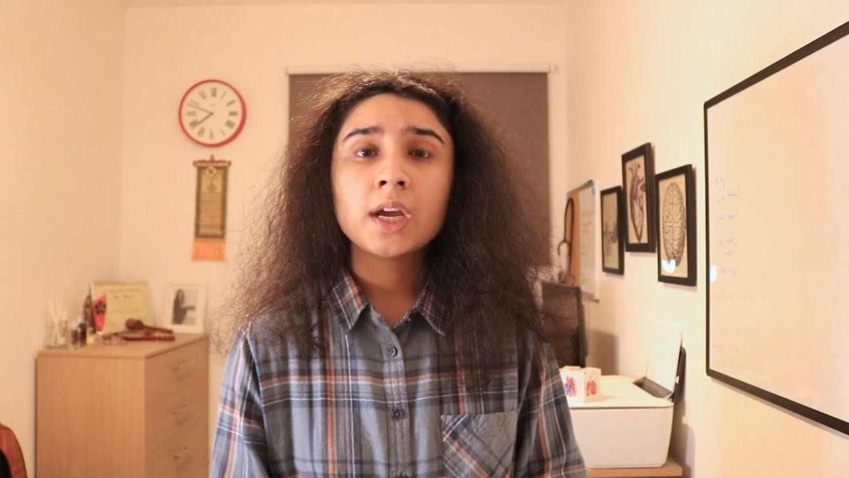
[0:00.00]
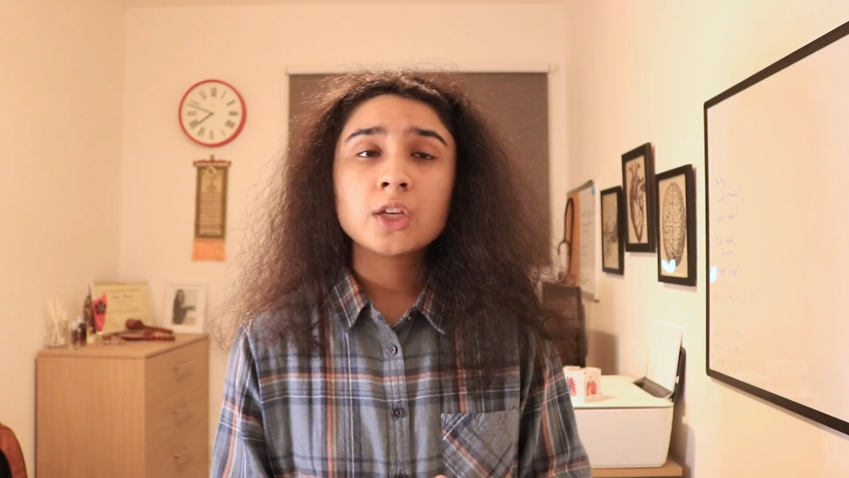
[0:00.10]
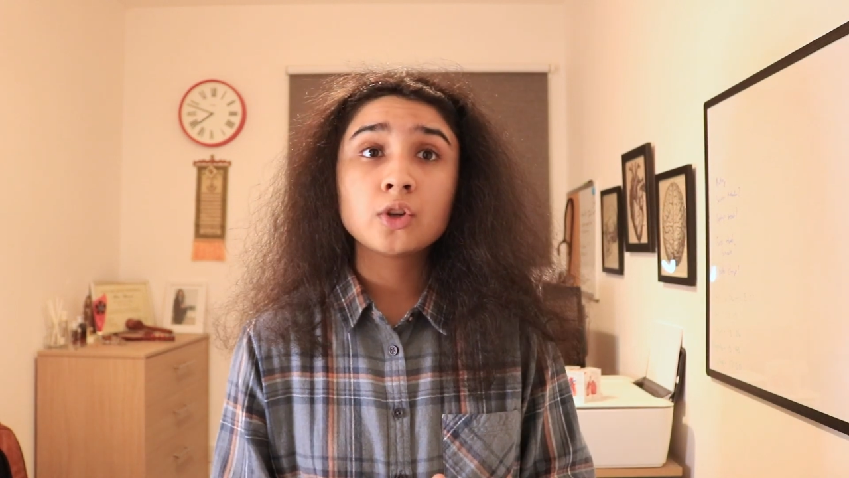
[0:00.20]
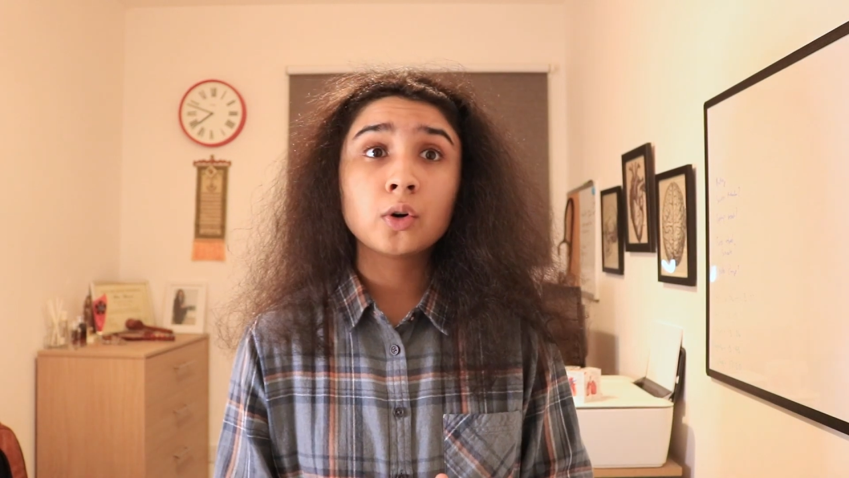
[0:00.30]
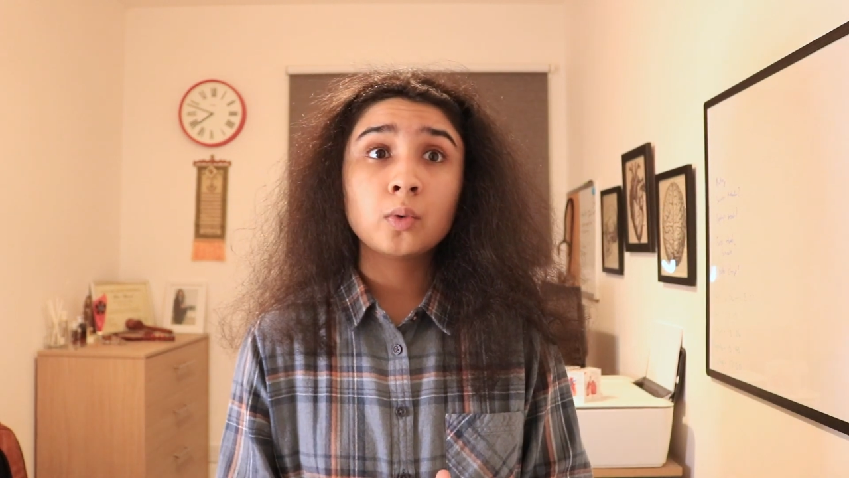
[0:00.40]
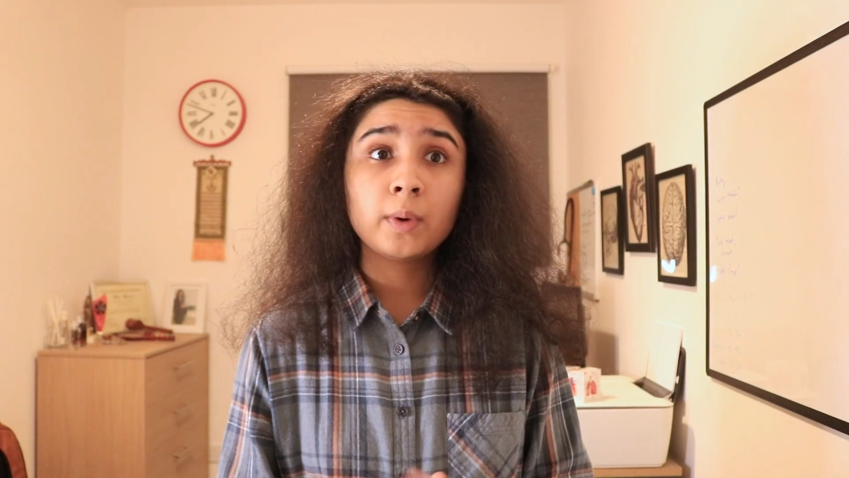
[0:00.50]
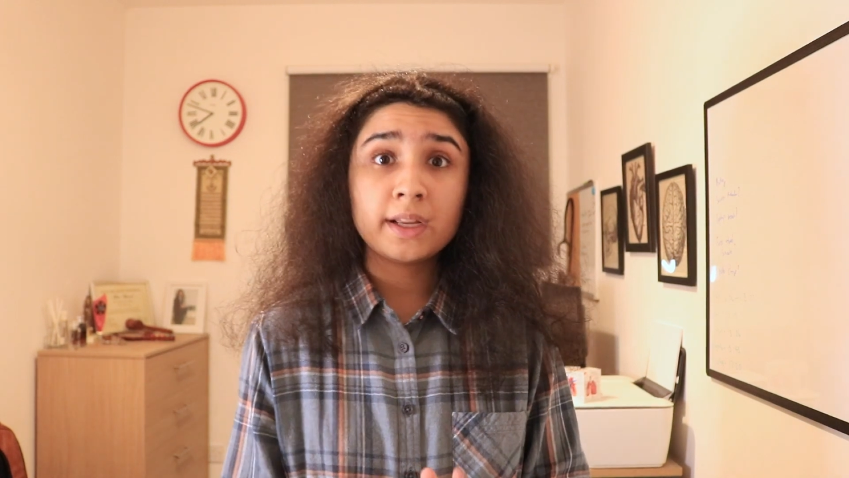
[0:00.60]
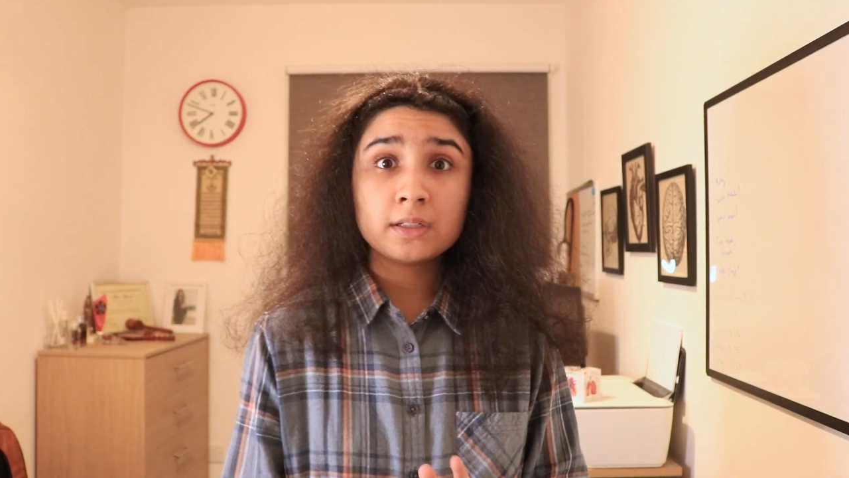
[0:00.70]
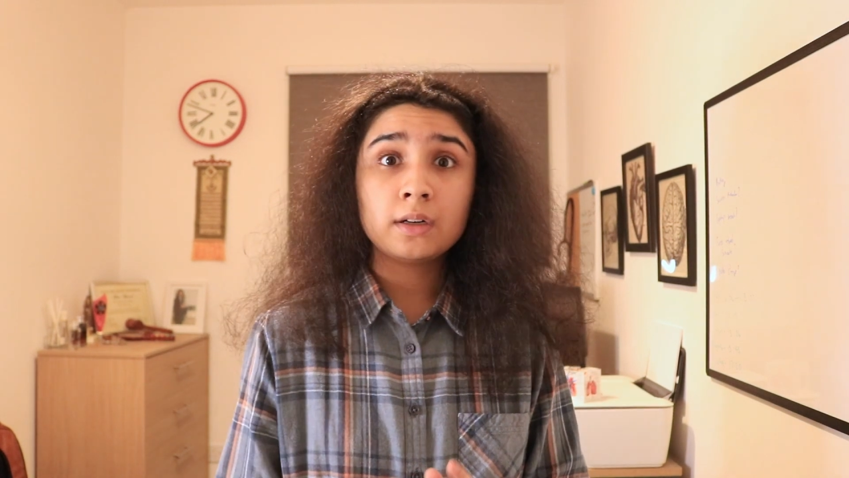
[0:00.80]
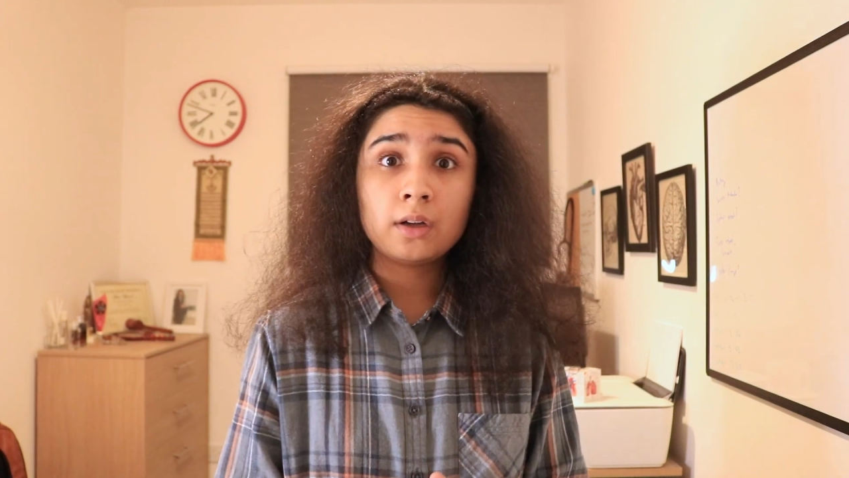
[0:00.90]
So when
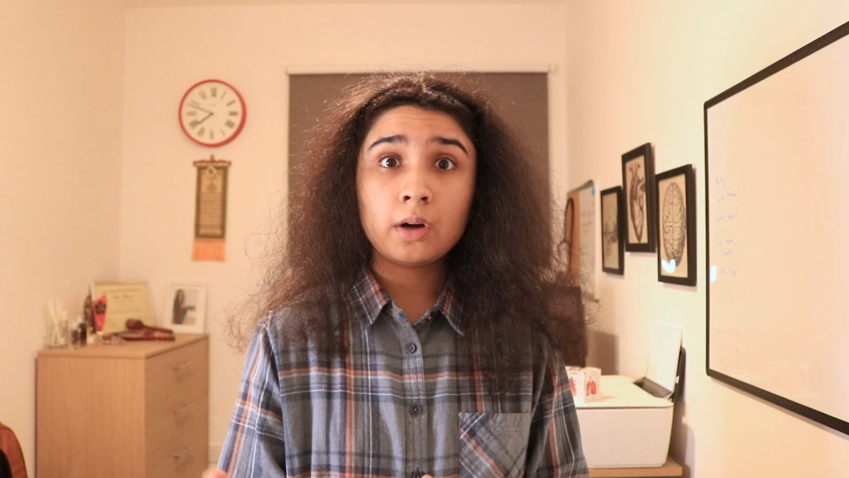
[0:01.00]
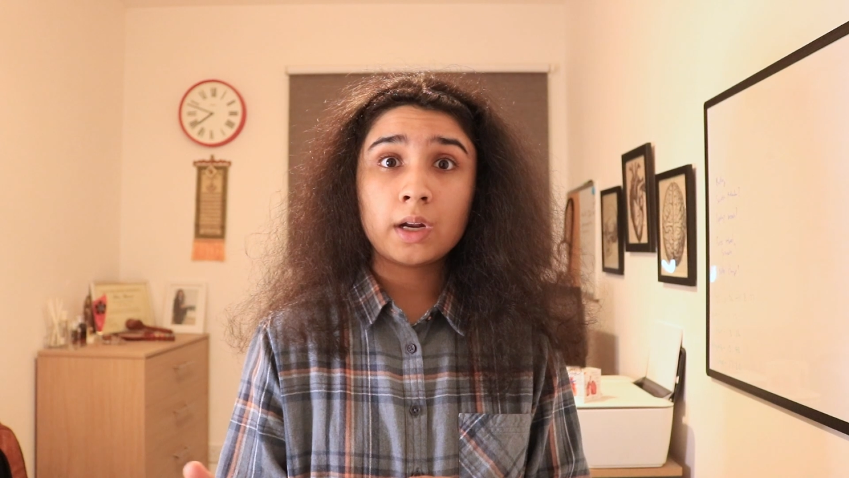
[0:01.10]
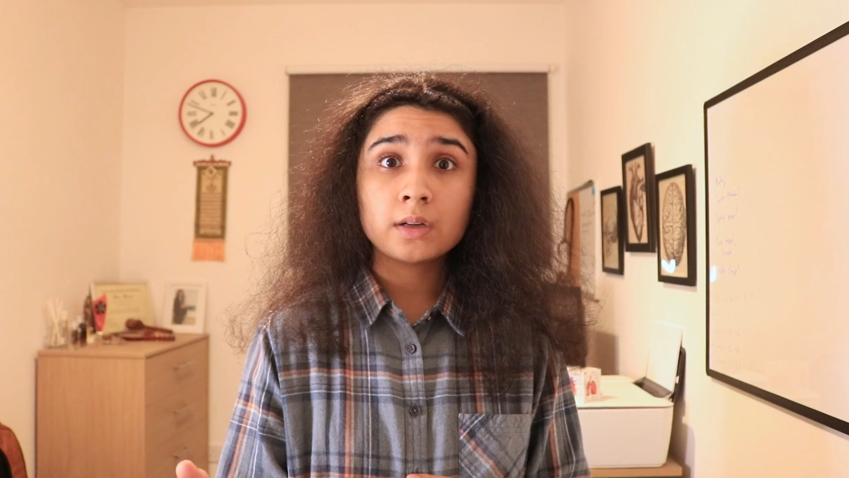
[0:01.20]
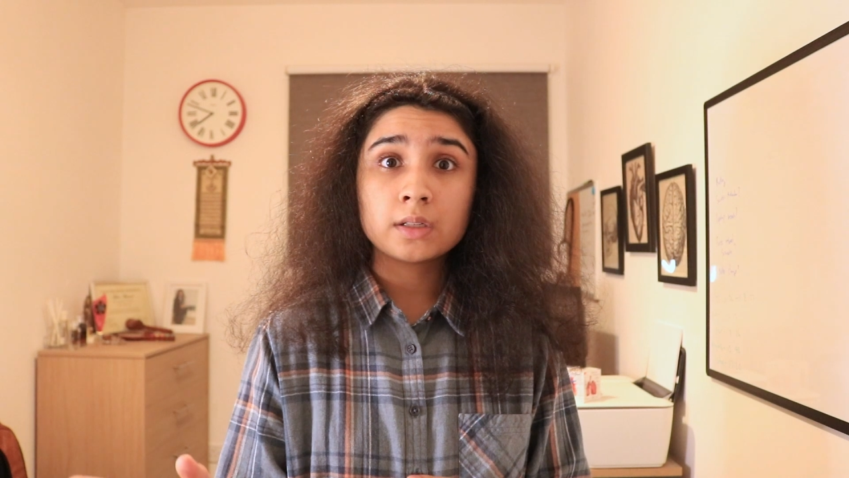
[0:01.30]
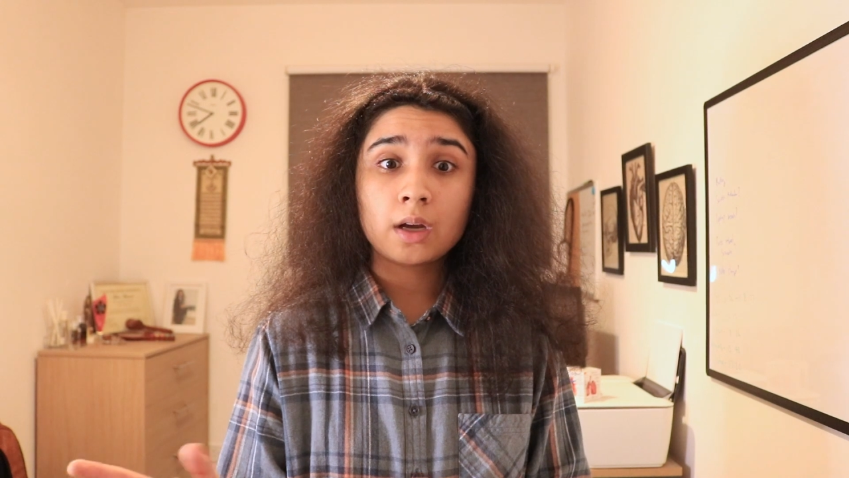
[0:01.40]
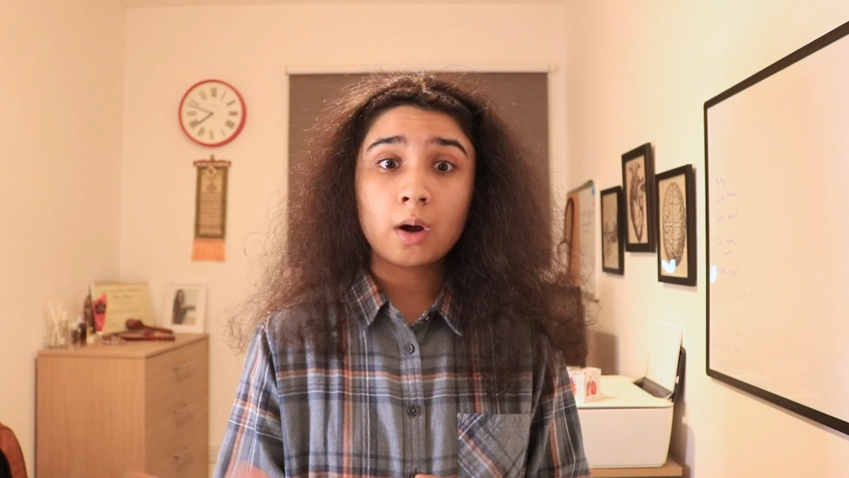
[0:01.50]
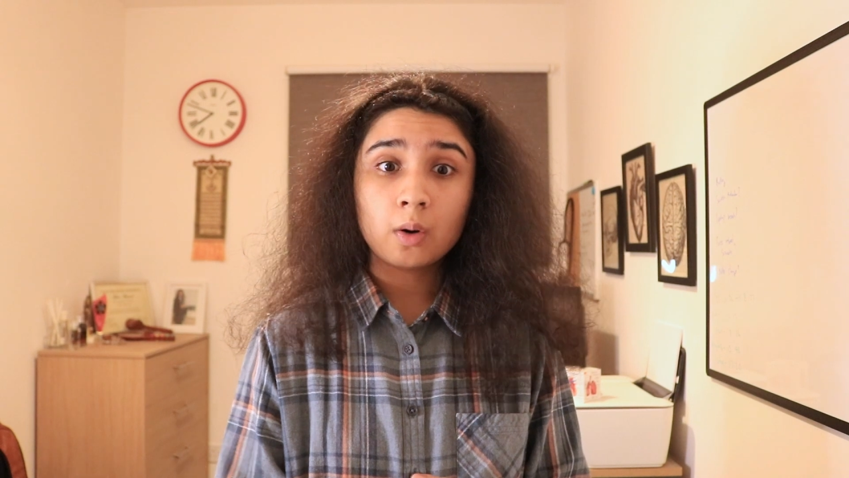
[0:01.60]
I turned it on, I was like,